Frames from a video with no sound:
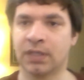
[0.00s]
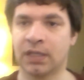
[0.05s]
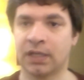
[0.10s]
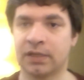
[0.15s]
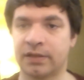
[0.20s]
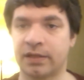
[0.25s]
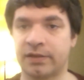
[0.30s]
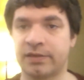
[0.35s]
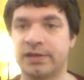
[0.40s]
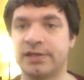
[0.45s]

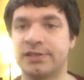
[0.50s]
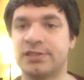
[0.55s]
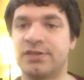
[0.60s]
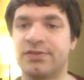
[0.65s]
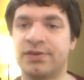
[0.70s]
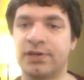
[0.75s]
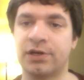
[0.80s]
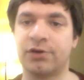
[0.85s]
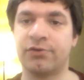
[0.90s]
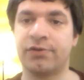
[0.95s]
Now the list of
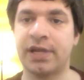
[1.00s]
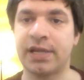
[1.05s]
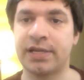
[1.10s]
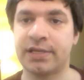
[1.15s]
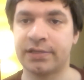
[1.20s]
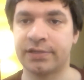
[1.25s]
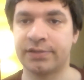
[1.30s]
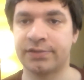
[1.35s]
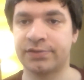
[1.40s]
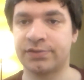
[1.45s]

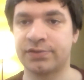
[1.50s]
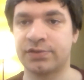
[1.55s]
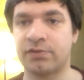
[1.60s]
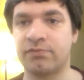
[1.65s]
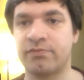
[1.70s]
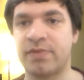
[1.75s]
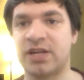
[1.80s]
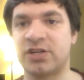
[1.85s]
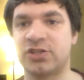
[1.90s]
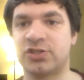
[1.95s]
ingredients
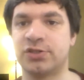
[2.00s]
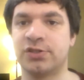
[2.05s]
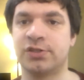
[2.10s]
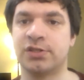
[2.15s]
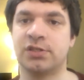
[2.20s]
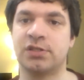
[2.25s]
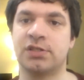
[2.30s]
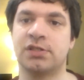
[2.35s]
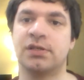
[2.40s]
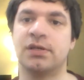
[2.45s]

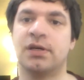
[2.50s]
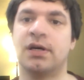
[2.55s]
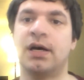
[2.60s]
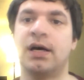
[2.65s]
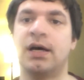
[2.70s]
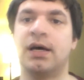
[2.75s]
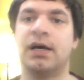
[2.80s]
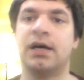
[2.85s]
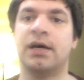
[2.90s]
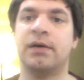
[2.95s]
mentions
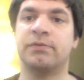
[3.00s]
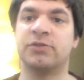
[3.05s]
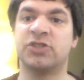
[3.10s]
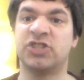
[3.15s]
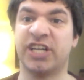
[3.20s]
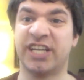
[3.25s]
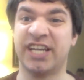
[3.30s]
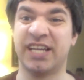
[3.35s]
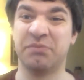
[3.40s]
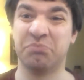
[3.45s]

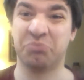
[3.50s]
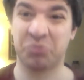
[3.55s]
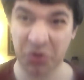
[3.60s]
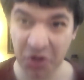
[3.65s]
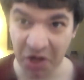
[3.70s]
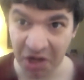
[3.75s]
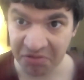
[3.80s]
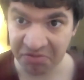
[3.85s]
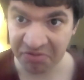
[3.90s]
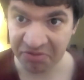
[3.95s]
chicken
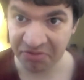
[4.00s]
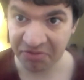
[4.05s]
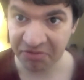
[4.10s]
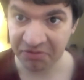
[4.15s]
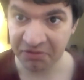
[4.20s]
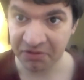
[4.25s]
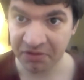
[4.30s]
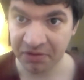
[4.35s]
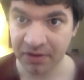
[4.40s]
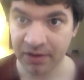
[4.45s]
broth.
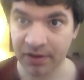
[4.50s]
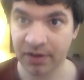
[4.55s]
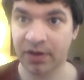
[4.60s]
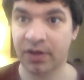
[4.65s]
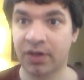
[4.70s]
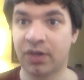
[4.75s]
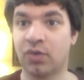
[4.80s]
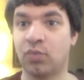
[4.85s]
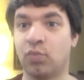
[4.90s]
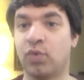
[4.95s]

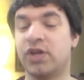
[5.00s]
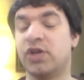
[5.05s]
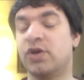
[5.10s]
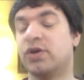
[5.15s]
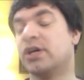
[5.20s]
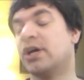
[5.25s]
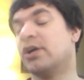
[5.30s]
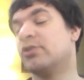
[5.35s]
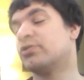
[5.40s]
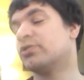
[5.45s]
When you
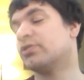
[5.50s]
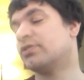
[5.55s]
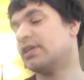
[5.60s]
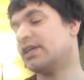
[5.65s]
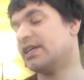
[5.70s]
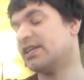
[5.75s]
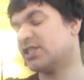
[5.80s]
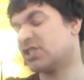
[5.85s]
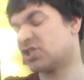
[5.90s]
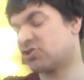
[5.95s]
go to
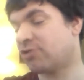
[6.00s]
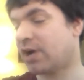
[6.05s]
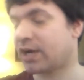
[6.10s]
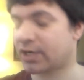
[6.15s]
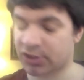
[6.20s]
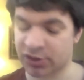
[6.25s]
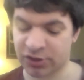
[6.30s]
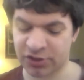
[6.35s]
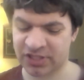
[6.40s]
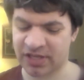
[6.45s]
the instructions it